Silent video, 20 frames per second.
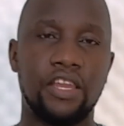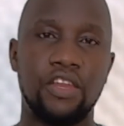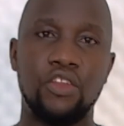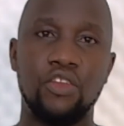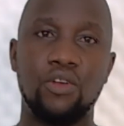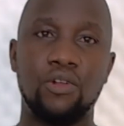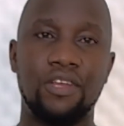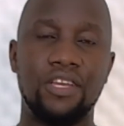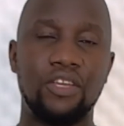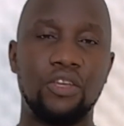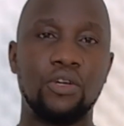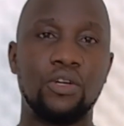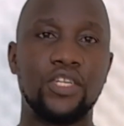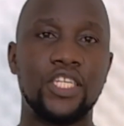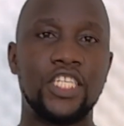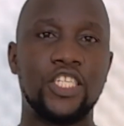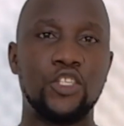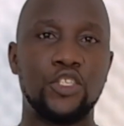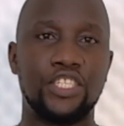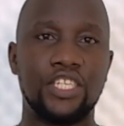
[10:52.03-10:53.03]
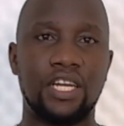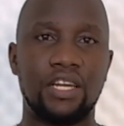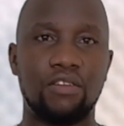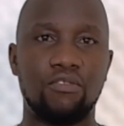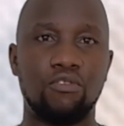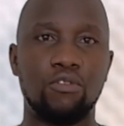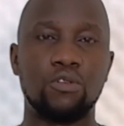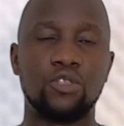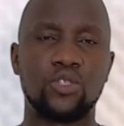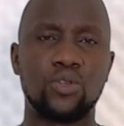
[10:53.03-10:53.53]
during your literature
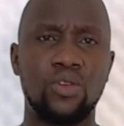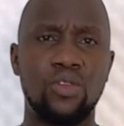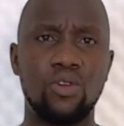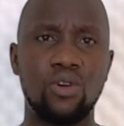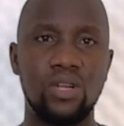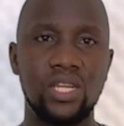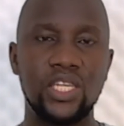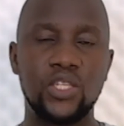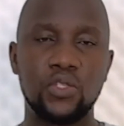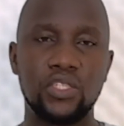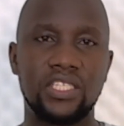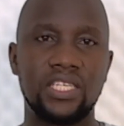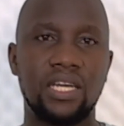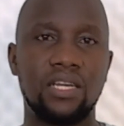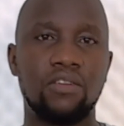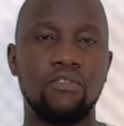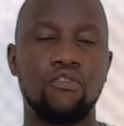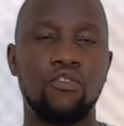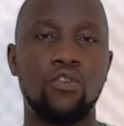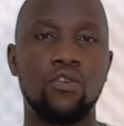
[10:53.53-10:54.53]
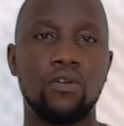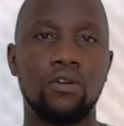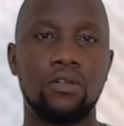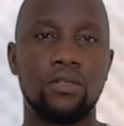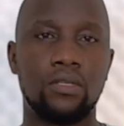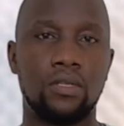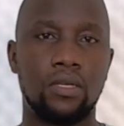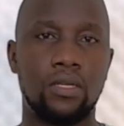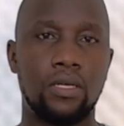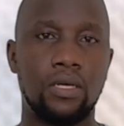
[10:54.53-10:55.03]
review. So your literature
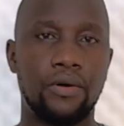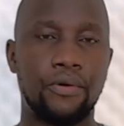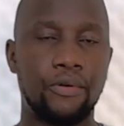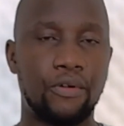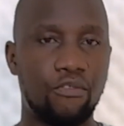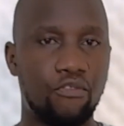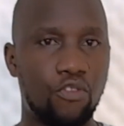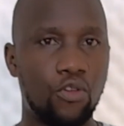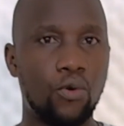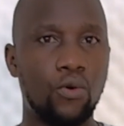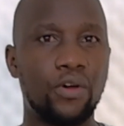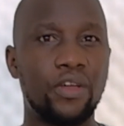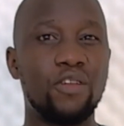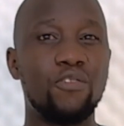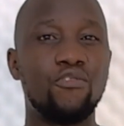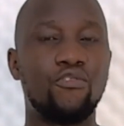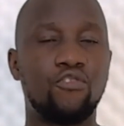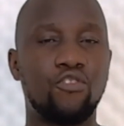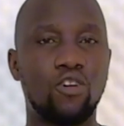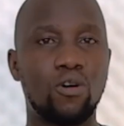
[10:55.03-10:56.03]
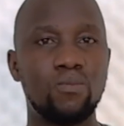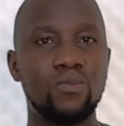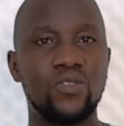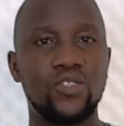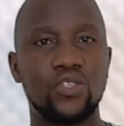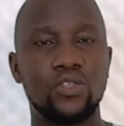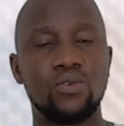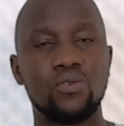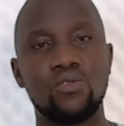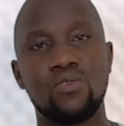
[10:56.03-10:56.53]
review
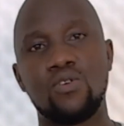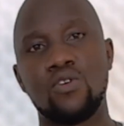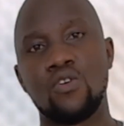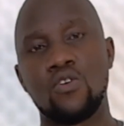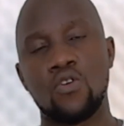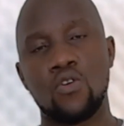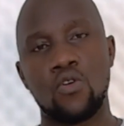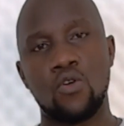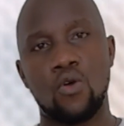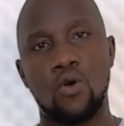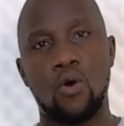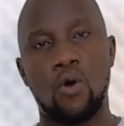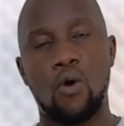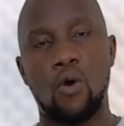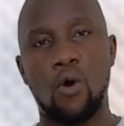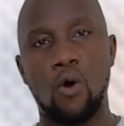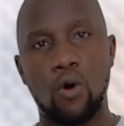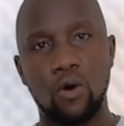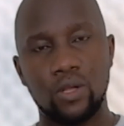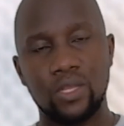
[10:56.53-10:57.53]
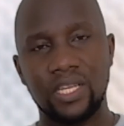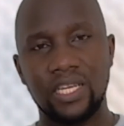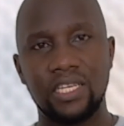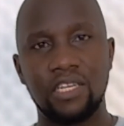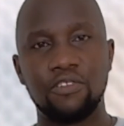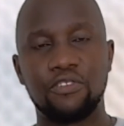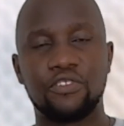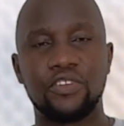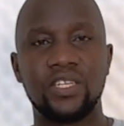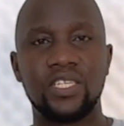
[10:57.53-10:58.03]
informs you on
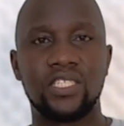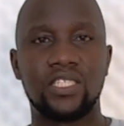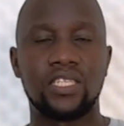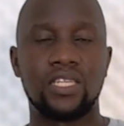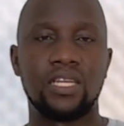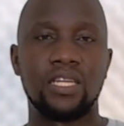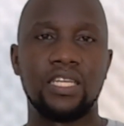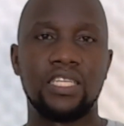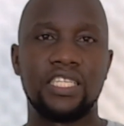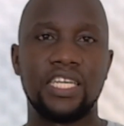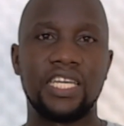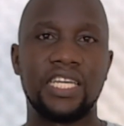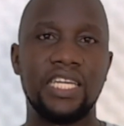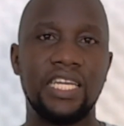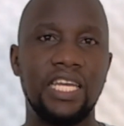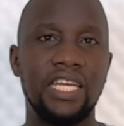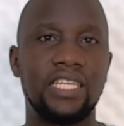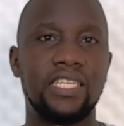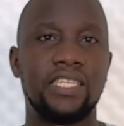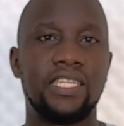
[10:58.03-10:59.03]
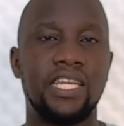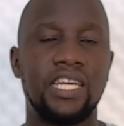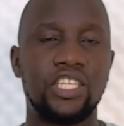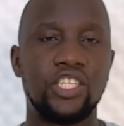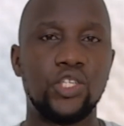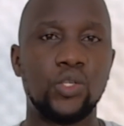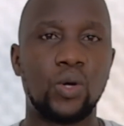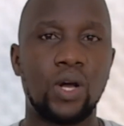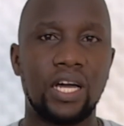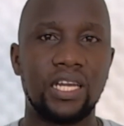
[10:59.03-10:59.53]
the different techniques
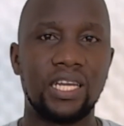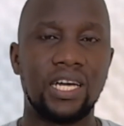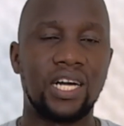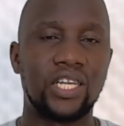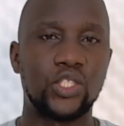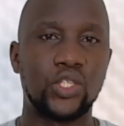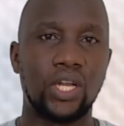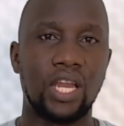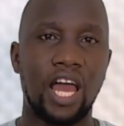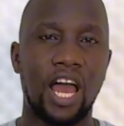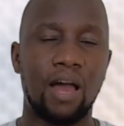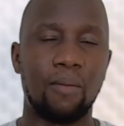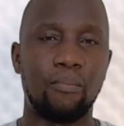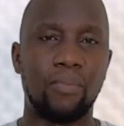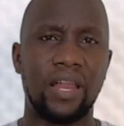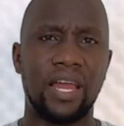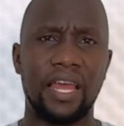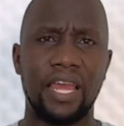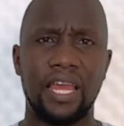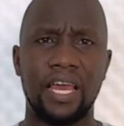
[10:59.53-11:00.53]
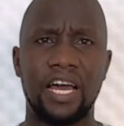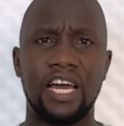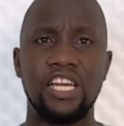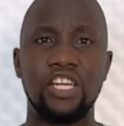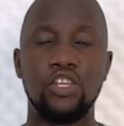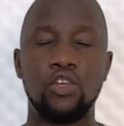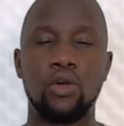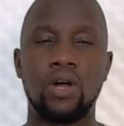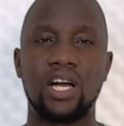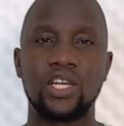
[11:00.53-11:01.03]
that you can actually apply,
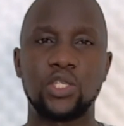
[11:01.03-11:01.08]
and you